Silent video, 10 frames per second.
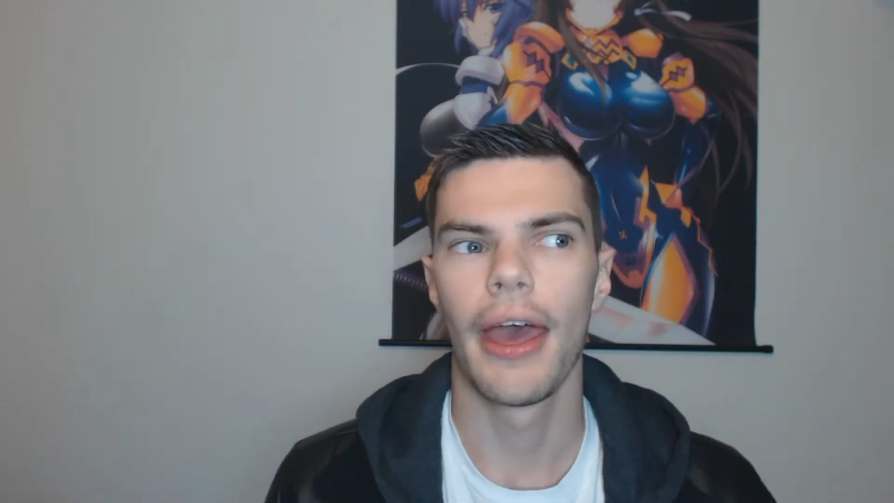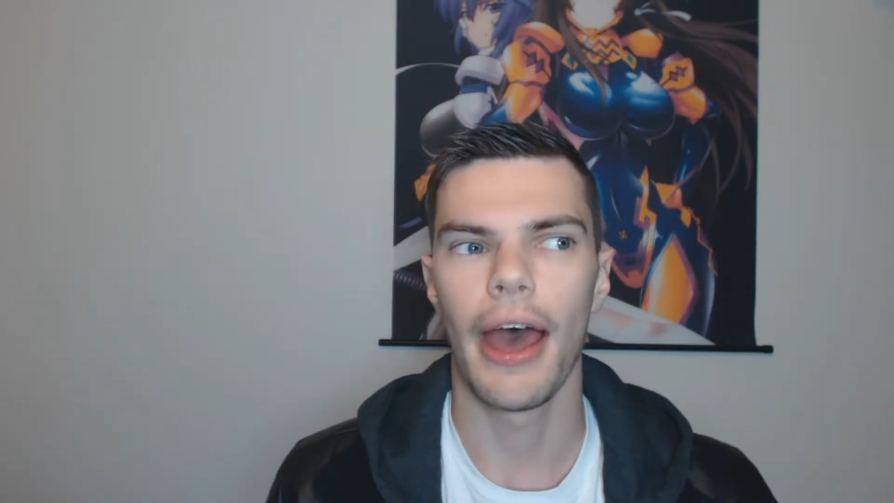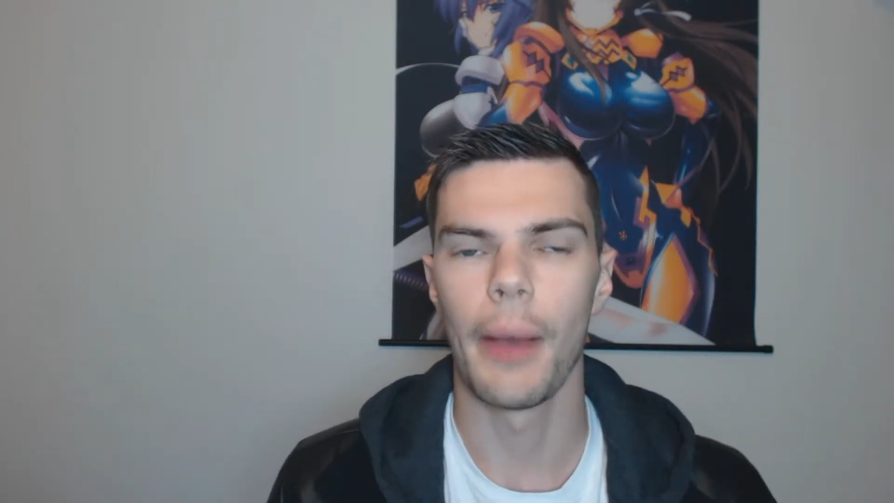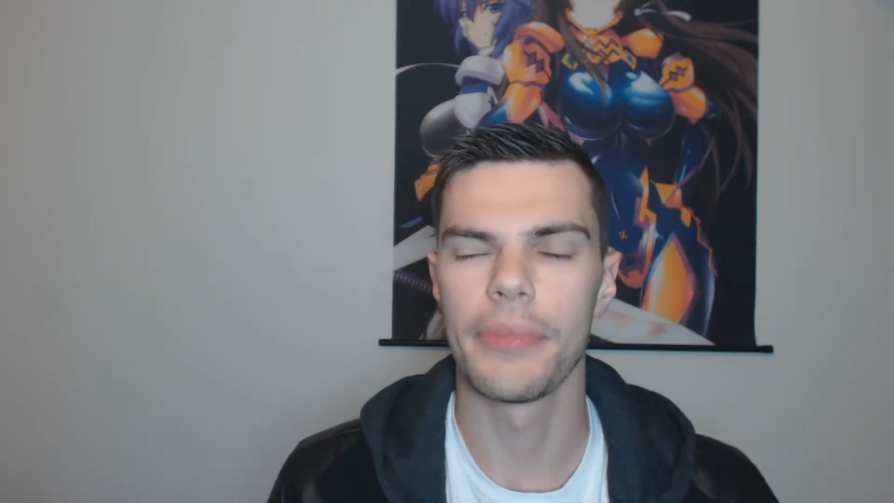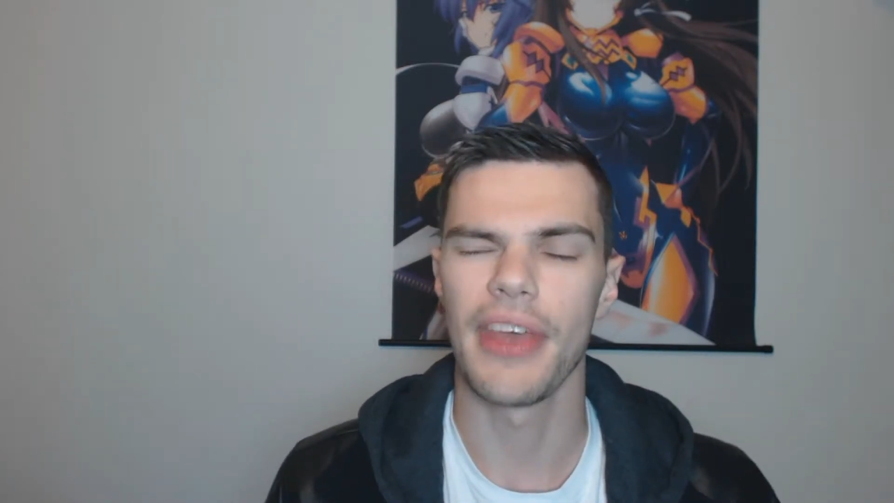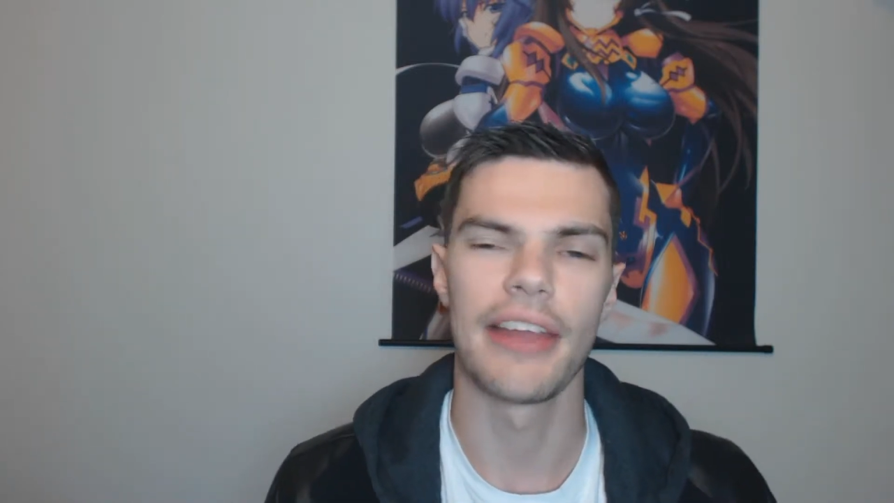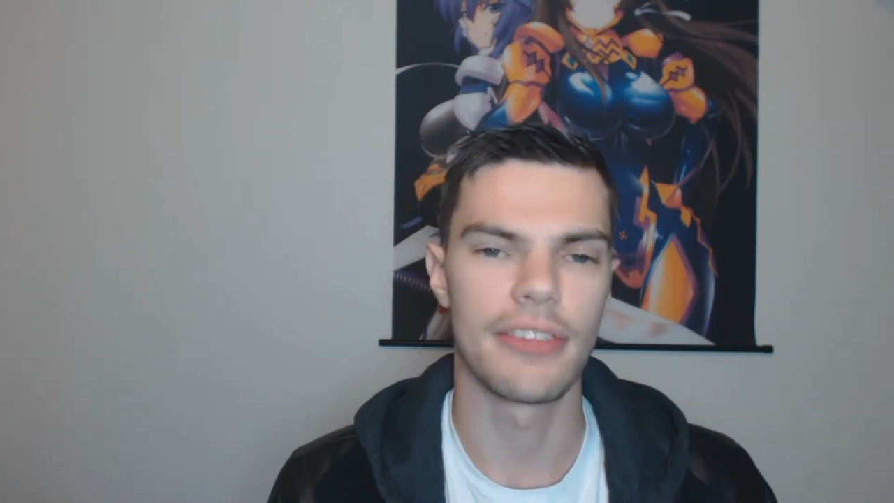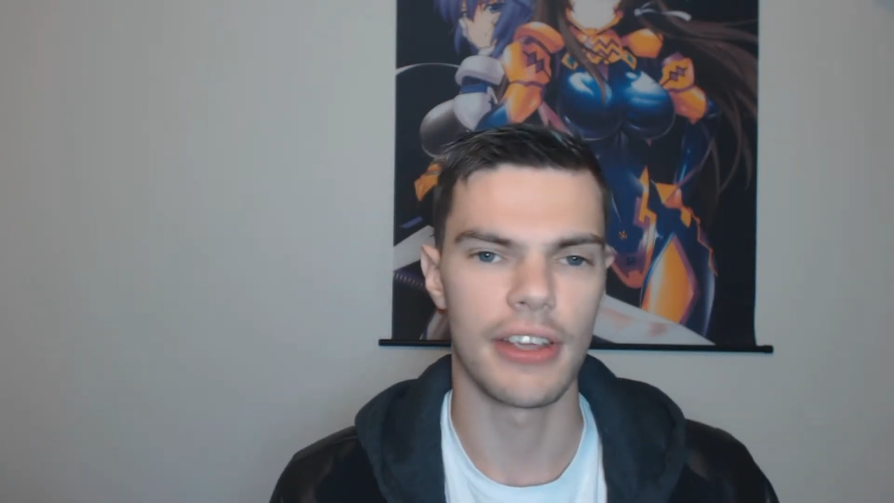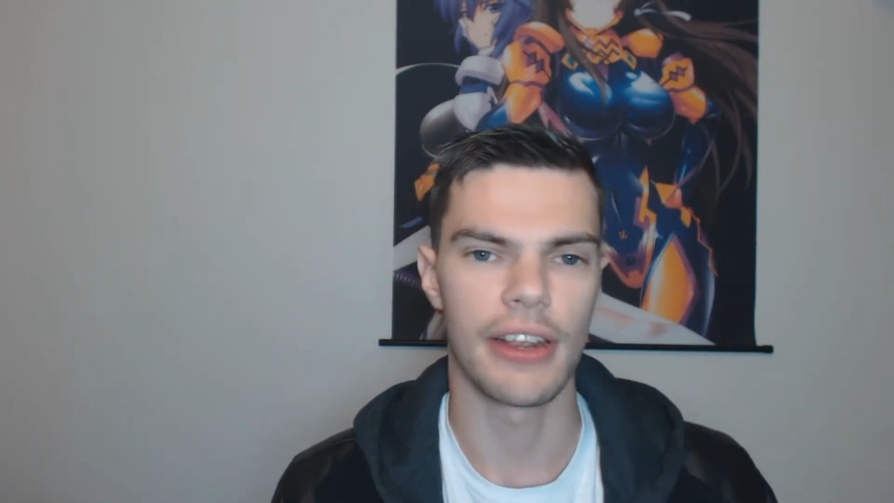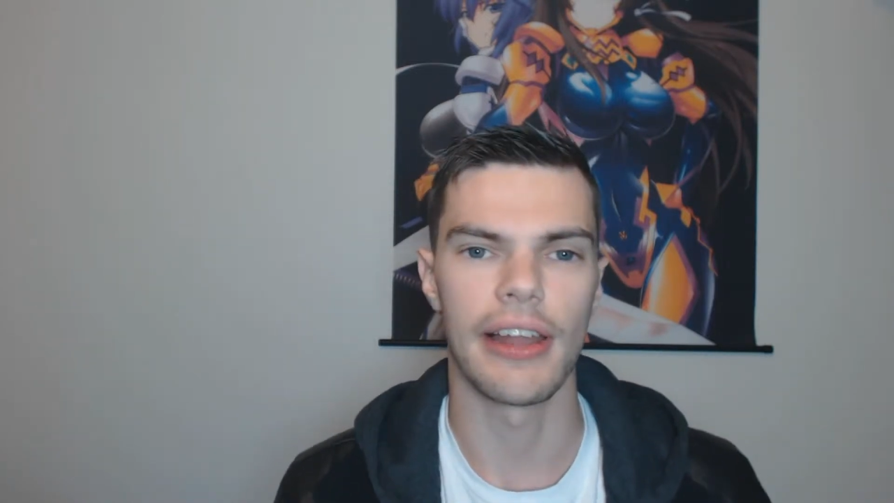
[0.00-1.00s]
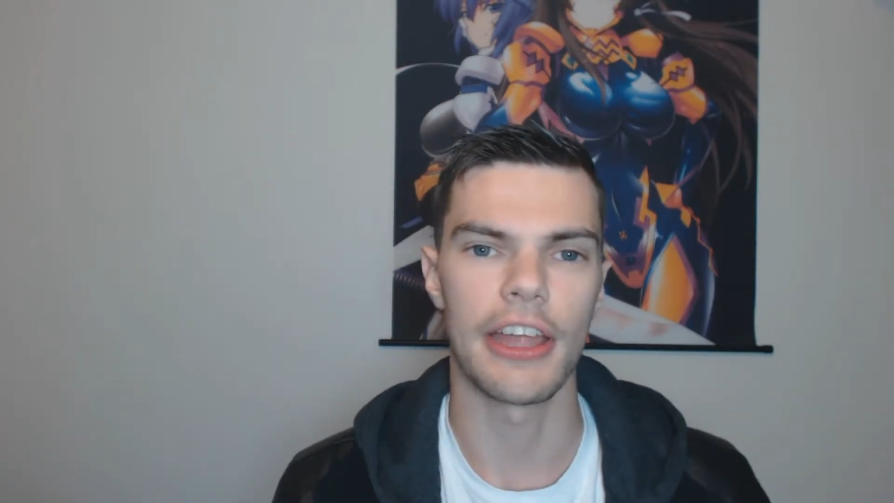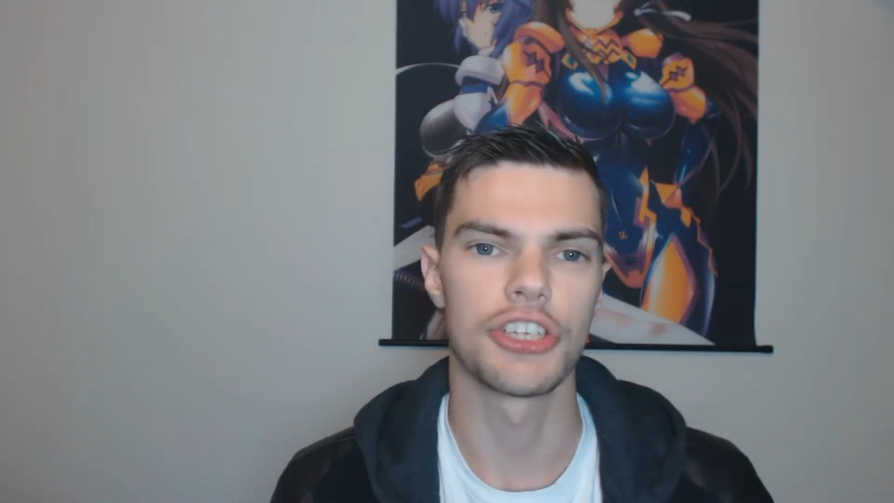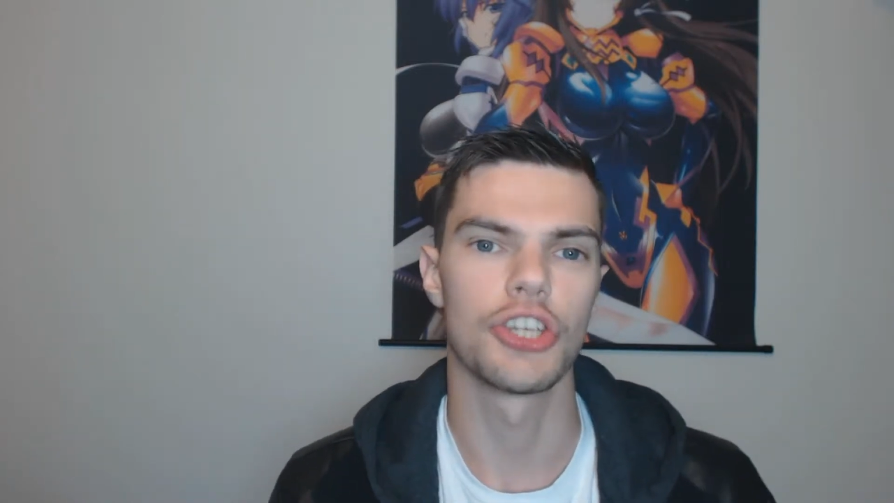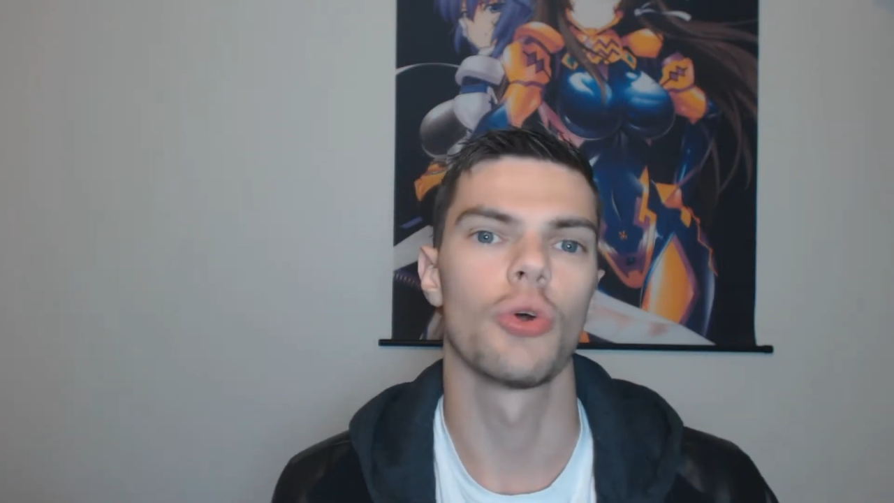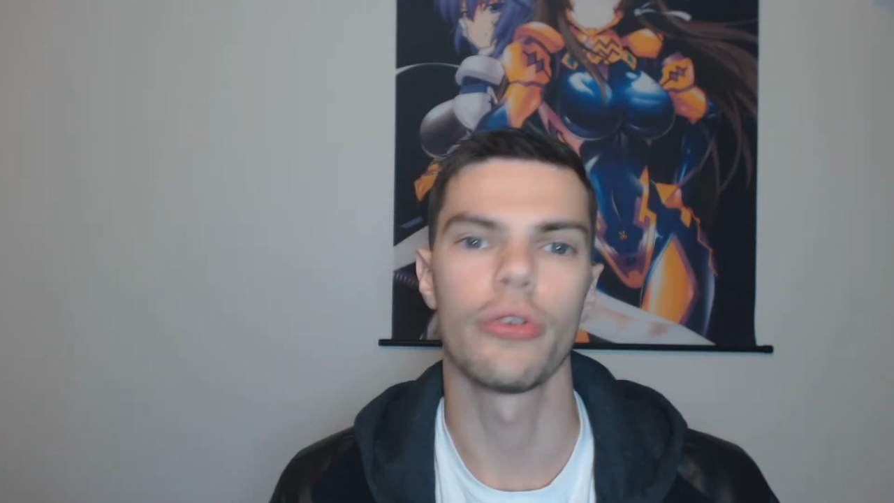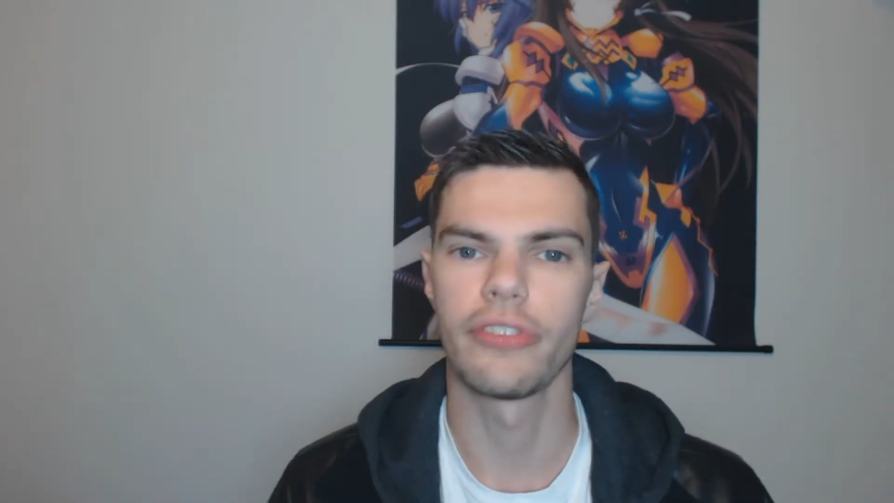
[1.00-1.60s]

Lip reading: to add to your collection or